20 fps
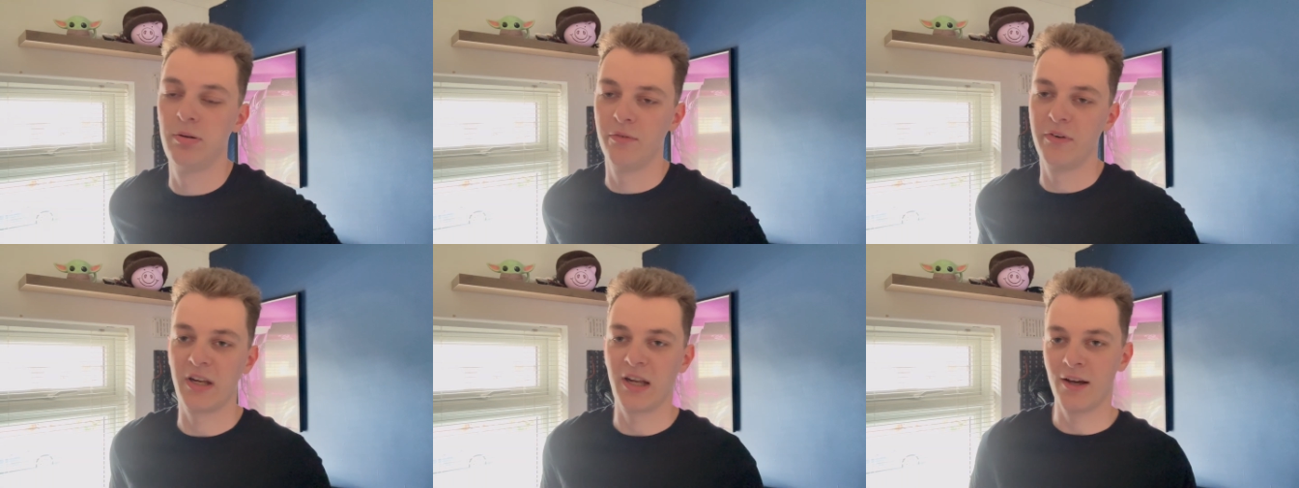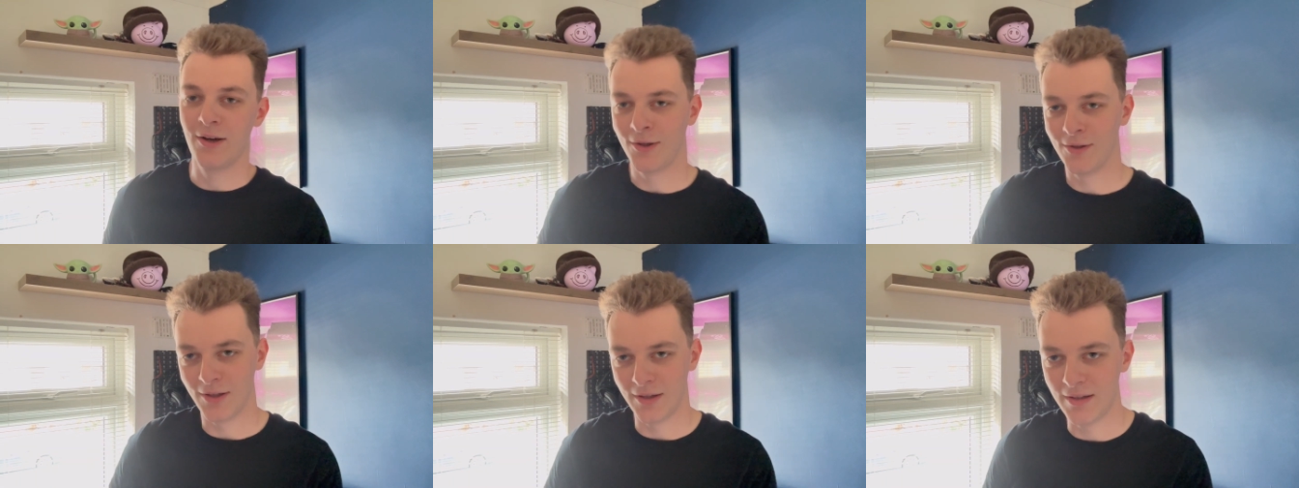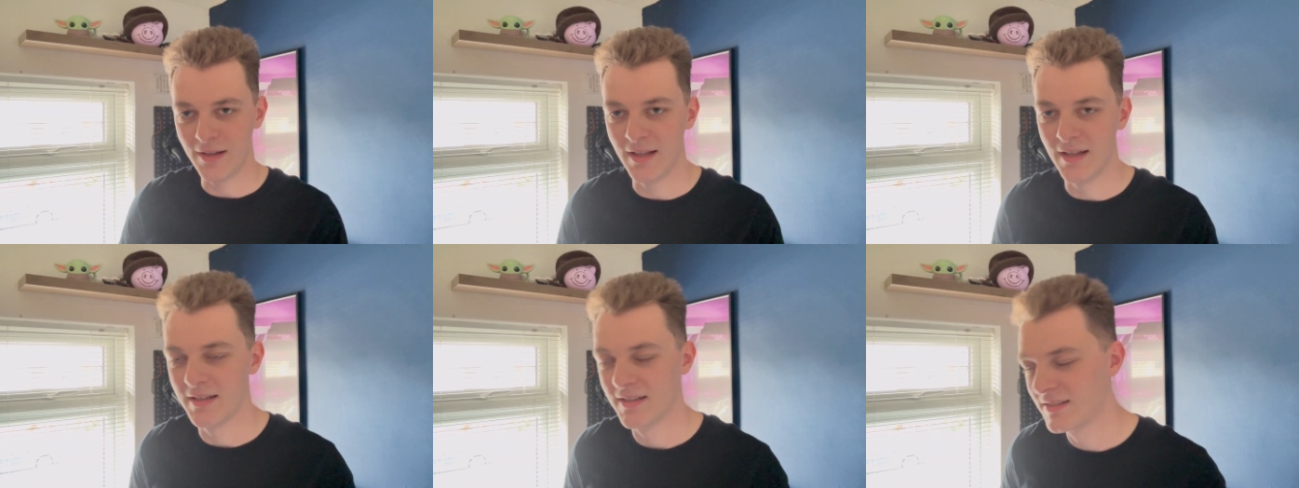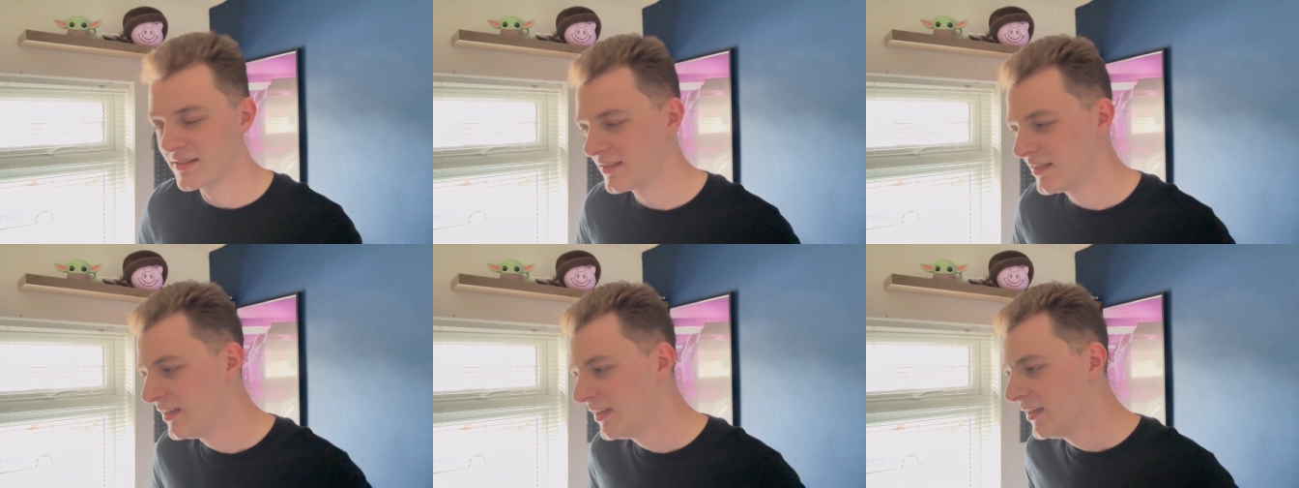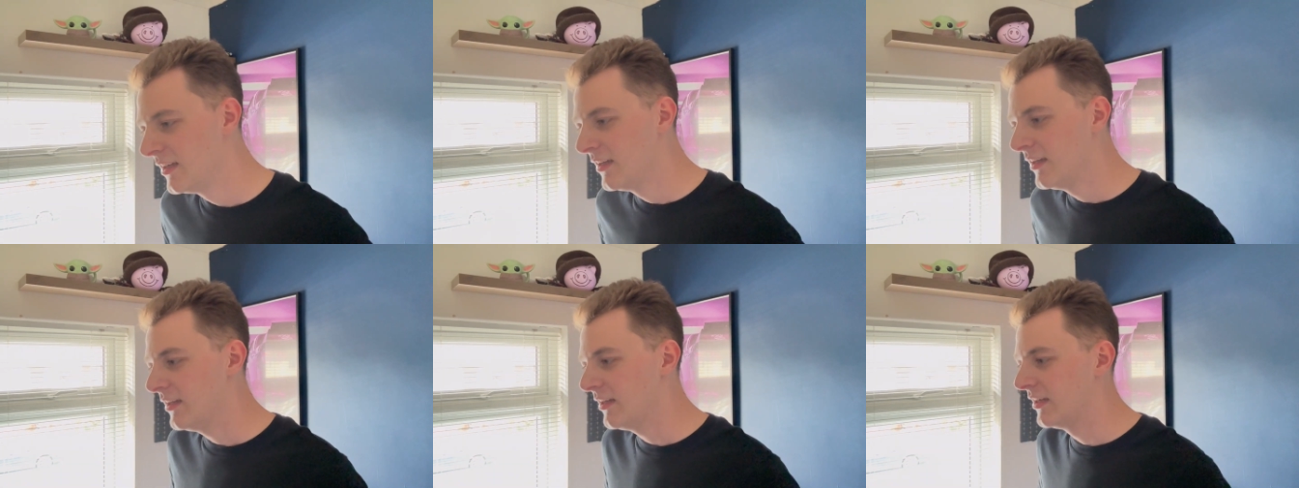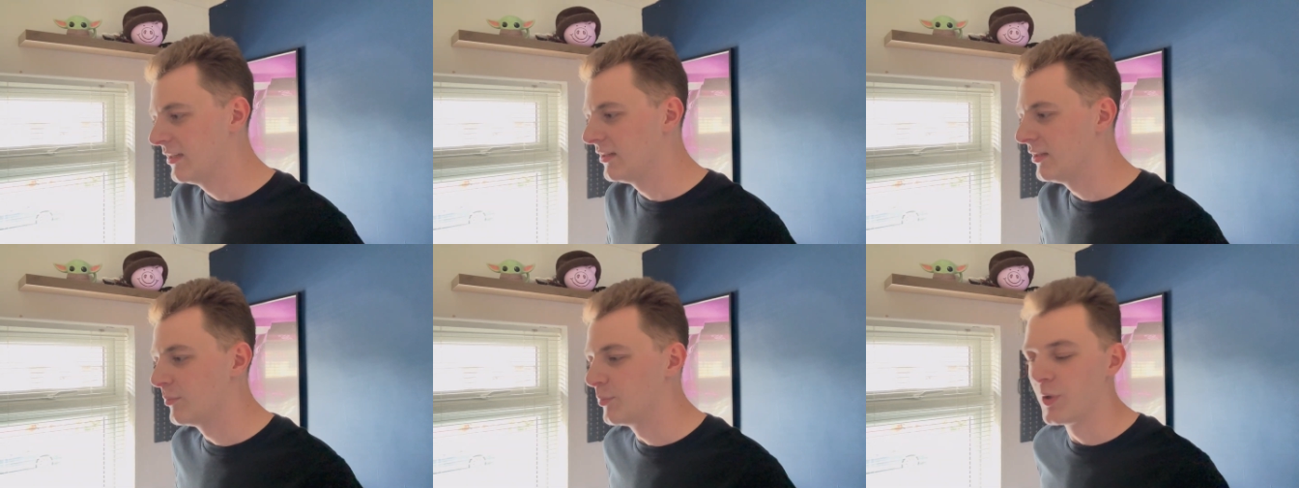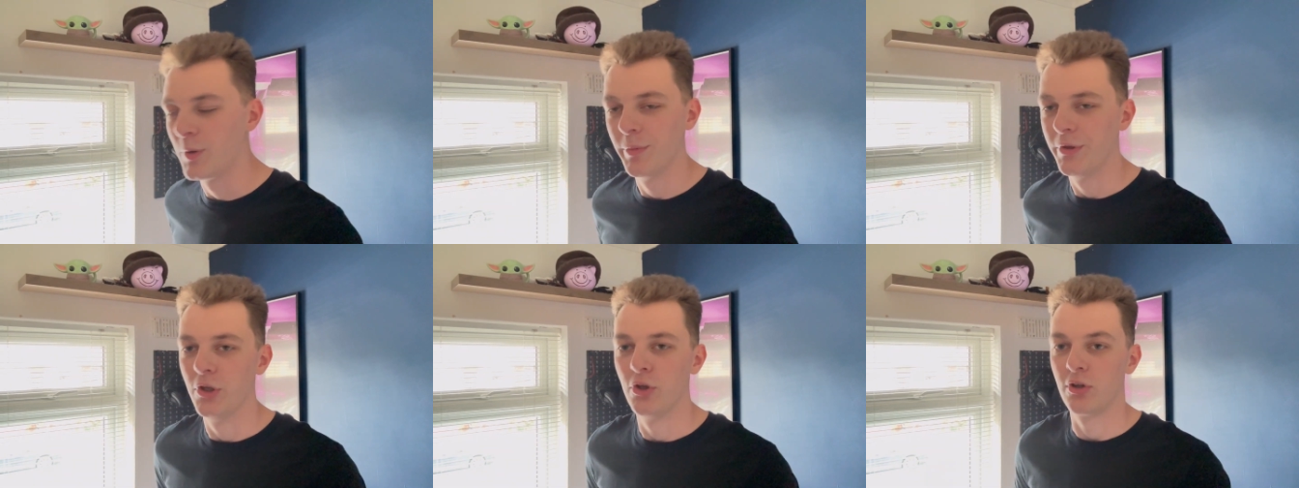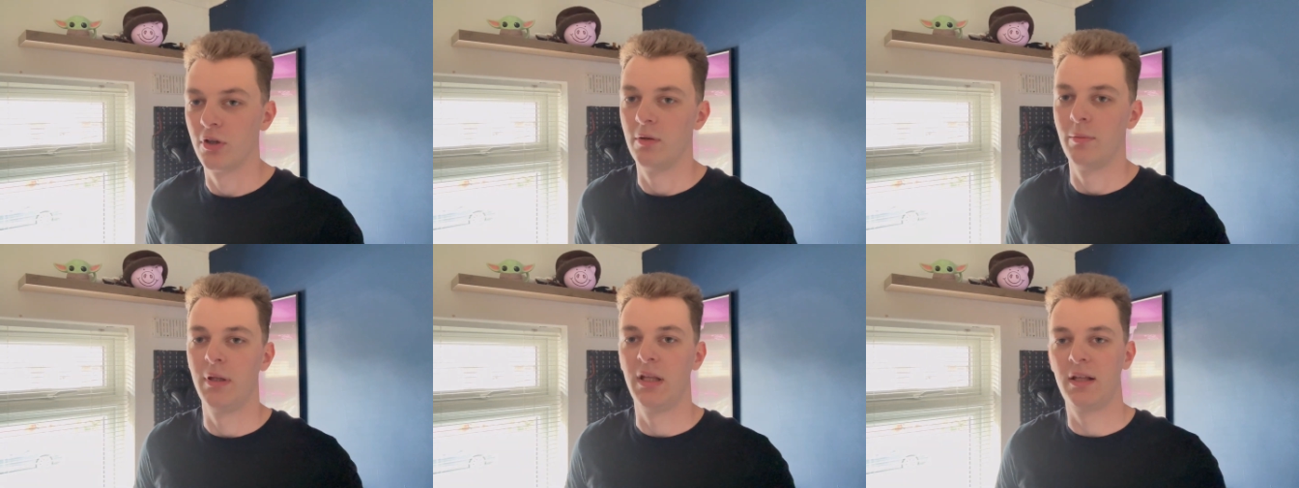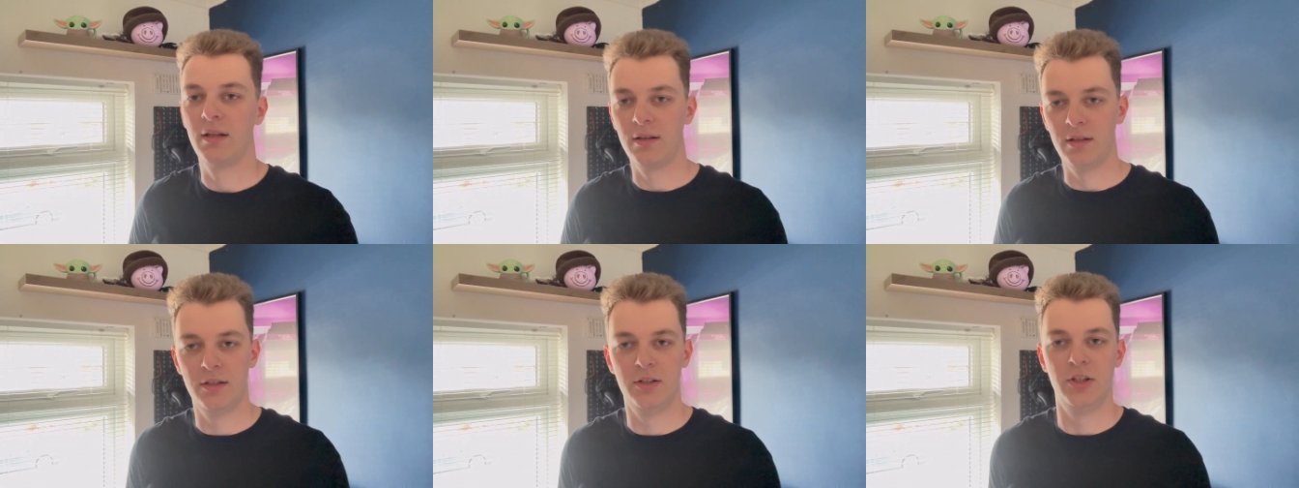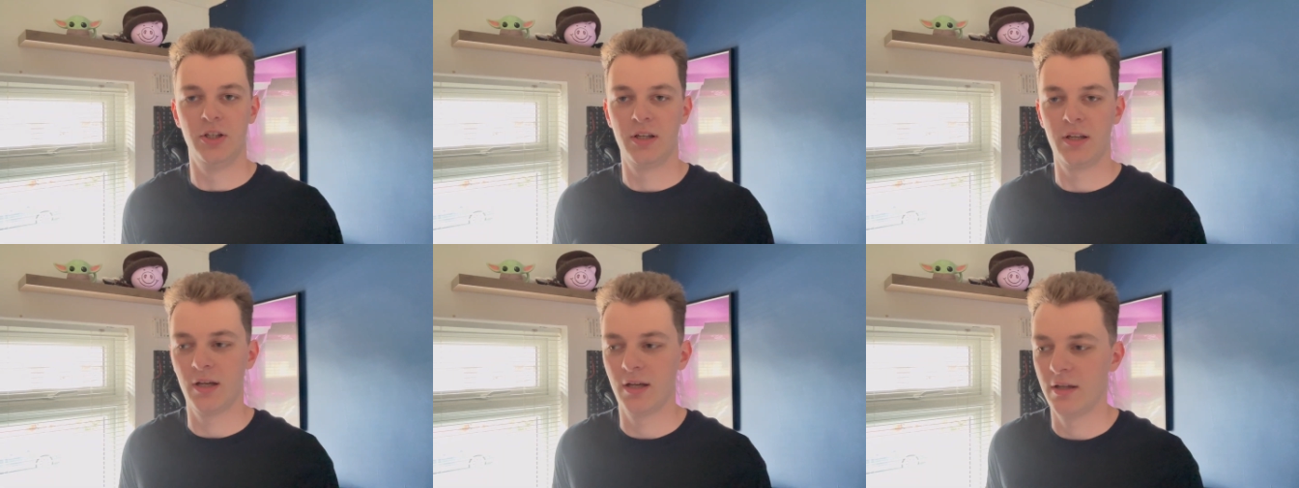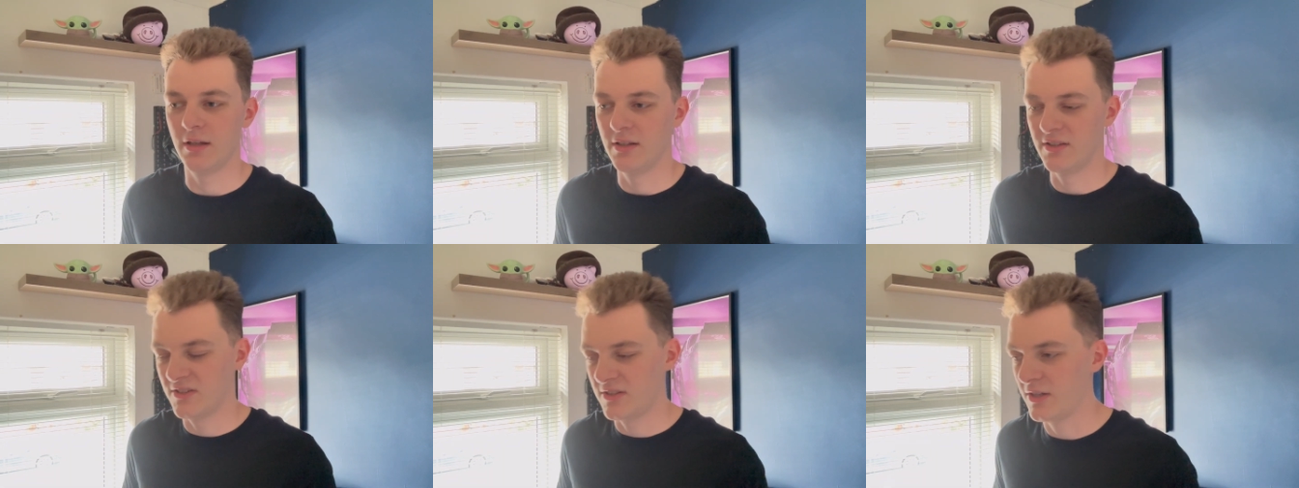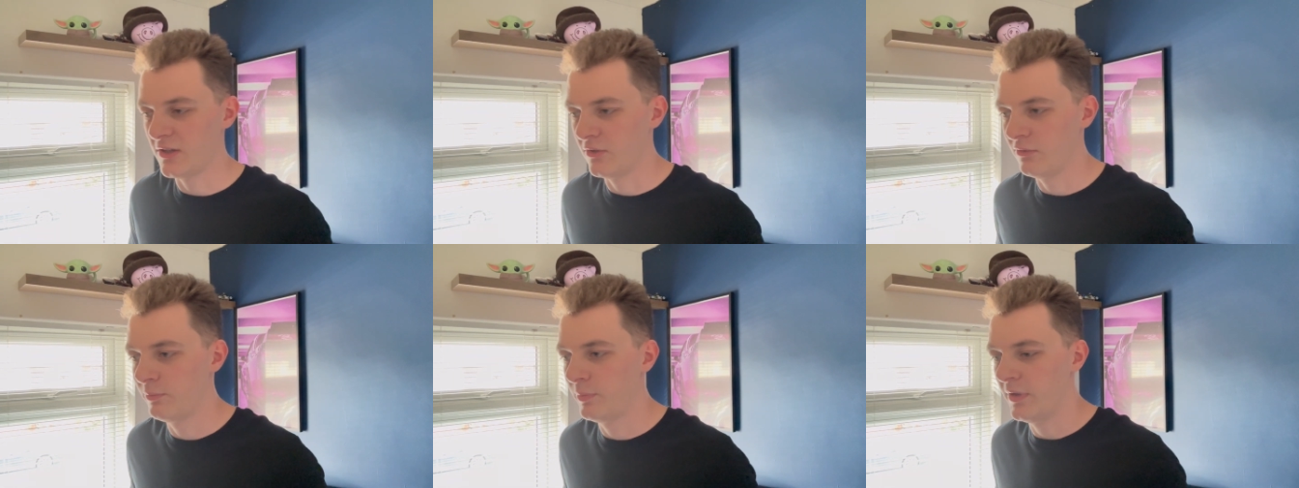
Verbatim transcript: with a car like this, uh, you're probably not going to be cleaning your car yourself,